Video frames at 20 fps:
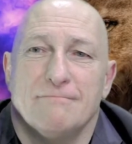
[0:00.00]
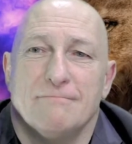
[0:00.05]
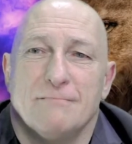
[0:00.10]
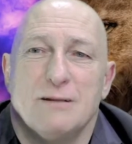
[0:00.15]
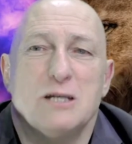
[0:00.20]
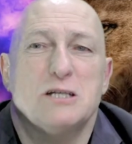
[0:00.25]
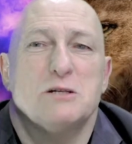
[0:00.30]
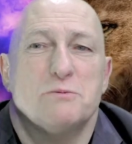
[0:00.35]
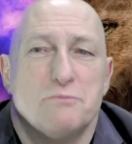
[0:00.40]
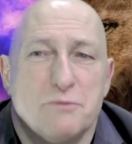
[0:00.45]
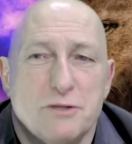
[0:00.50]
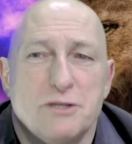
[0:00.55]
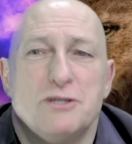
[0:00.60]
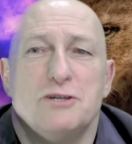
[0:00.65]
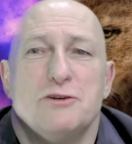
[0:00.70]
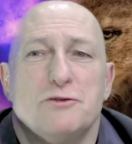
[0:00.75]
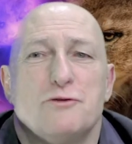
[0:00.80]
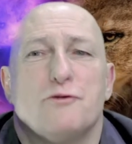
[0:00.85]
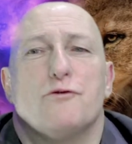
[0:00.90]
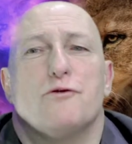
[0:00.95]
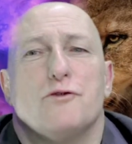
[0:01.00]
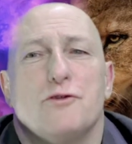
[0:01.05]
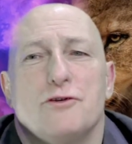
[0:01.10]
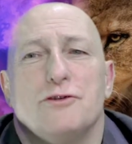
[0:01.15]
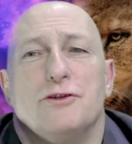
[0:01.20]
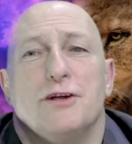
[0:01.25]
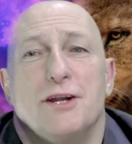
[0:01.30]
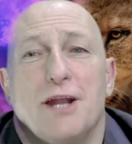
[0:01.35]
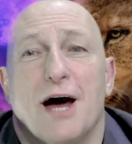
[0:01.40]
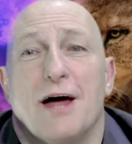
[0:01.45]
Let's produce fruit
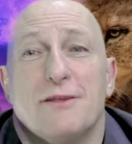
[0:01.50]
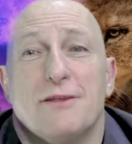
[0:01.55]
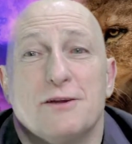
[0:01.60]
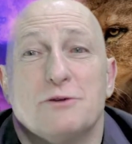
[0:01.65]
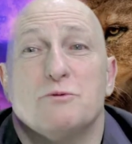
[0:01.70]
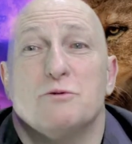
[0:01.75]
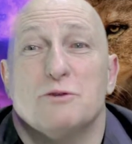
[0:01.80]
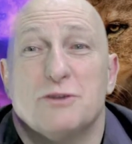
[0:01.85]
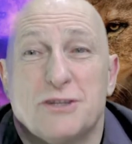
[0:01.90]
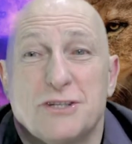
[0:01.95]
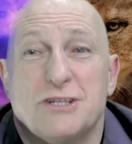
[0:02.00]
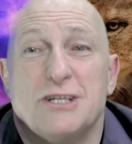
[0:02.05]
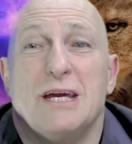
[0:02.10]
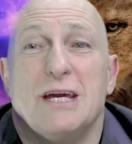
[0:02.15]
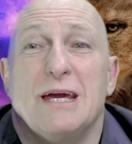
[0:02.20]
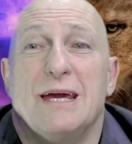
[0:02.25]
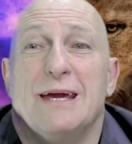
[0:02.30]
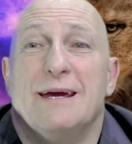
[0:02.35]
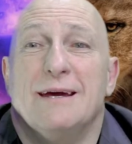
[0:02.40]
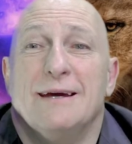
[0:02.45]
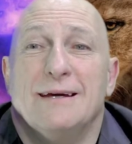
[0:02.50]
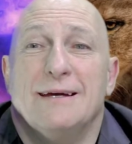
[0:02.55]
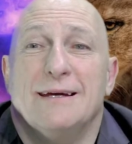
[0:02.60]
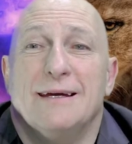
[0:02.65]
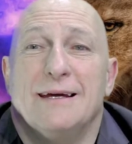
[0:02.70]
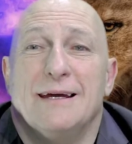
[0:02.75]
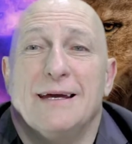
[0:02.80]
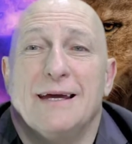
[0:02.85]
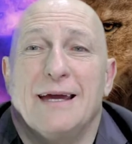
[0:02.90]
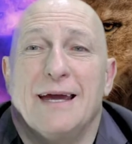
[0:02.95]
that others will see
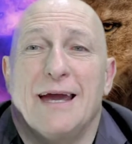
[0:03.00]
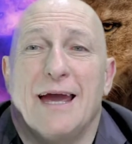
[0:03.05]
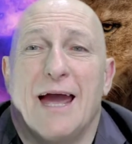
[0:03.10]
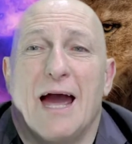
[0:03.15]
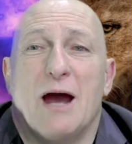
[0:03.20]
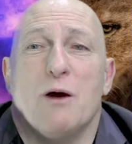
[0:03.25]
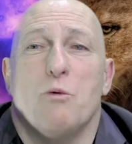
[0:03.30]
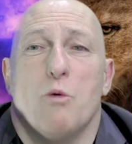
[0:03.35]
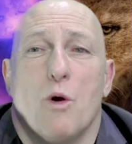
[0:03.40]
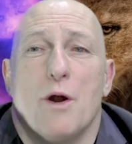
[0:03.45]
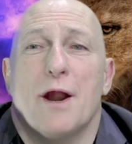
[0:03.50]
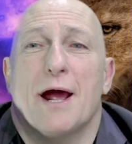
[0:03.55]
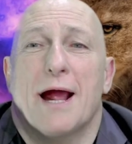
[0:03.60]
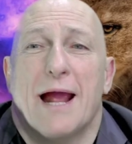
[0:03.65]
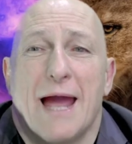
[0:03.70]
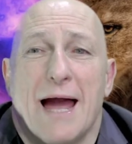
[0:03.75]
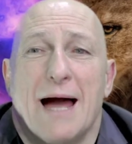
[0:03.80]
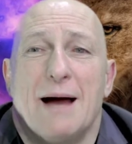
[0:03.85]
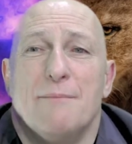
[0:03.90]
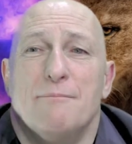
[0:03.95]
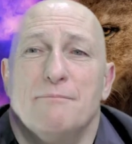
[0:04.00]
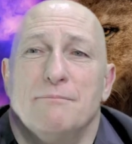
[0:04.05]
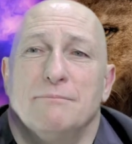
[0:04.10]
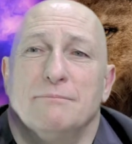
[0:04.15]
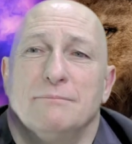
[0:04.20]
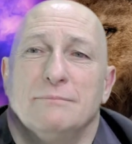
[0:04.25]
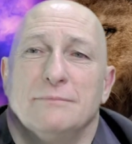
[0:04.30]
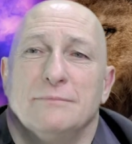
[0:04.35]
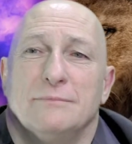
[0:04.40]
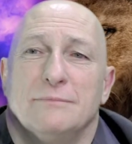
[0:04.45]
and want to come
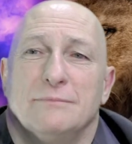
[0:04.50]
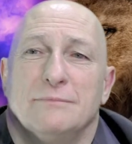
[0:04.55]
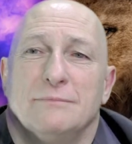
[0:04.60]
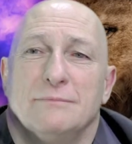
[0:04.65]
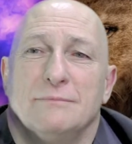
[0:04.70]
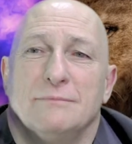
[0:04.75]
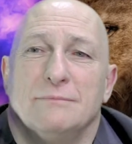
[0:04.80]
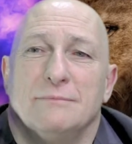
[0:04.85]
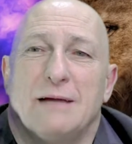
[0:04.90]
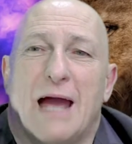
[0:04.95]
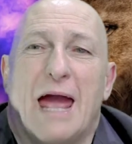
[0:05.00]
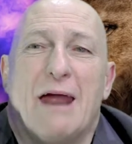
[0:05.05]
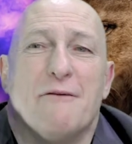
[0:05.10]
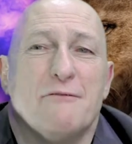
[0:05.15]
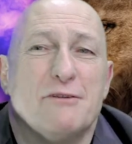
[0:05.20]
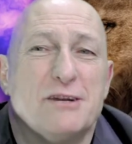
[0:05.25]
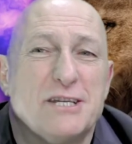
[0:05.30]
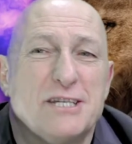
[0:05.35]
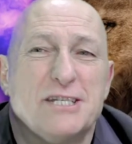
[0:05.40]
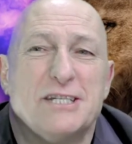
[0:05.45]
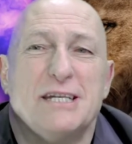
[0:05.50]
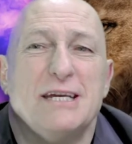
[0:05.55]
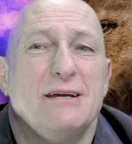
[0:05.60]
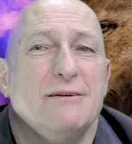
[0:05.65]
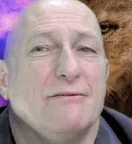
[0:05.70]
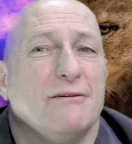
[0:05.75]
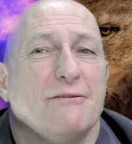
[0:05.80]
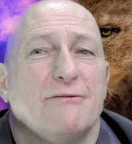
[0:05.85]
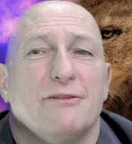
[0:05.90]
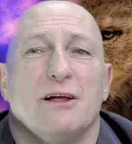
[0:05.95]
and
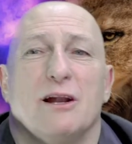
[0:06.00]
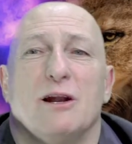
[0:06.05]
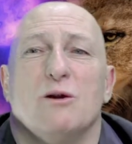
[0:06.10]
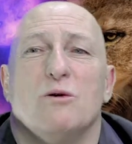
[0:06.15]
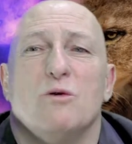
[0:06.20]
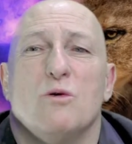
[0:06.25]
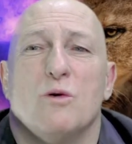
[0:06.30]
receive of the Lord.